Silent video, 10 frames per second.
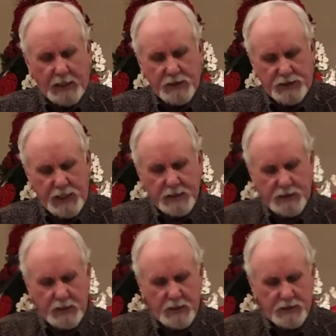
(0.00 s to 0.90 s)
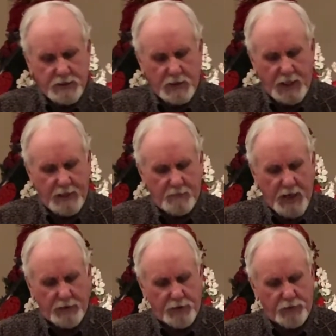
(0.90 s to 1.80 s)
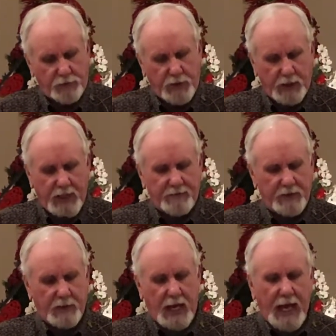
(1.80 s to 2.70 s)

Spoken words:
says this in Matthew 3:11.